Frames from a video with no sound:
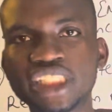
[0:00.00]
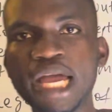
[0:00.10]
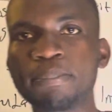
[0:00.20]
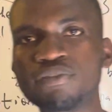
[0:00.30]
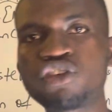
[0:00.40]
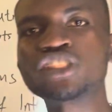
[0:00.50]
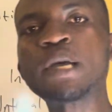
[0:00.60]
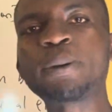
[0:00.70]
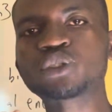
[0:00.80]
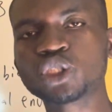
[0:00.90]
JAMB, from
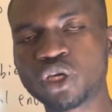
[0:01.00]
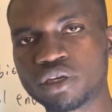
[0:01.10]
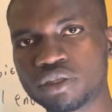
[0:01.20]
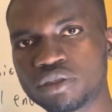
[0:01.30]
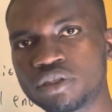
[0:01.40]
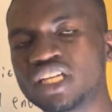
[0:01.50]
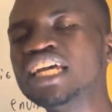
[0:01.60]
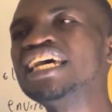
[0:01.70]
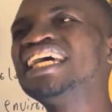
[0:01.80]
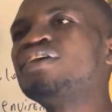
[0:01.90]
JAMB past question.
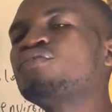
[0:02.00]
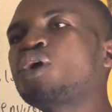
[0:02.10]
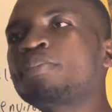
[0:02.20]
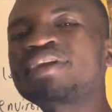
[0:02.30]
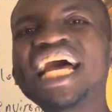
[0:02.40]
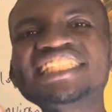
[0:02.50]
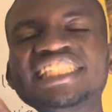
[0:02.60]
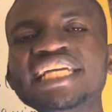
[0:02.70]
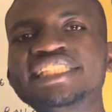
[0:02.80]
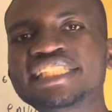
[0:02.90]
From
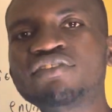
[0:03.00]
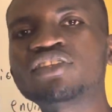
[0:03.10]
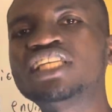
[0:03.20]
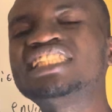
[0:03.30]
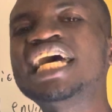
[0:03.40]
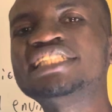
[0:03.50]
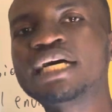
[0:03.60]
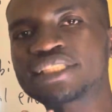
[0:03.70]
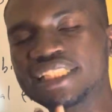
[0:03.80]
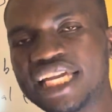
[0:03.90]
1987, the day
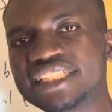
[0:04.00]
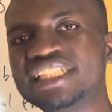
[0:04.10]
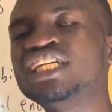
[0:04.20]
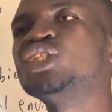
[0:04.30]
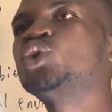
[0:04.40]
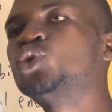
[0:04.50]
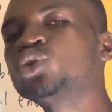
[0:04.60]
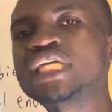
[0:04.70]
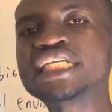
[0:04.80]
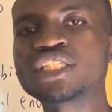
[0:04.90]
JAMB started, to
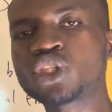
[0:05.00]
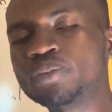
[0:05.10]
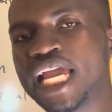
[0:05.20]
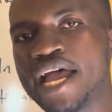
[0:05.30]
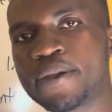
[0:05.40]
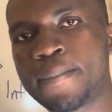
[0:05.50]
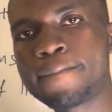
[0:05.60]
2000, stop there.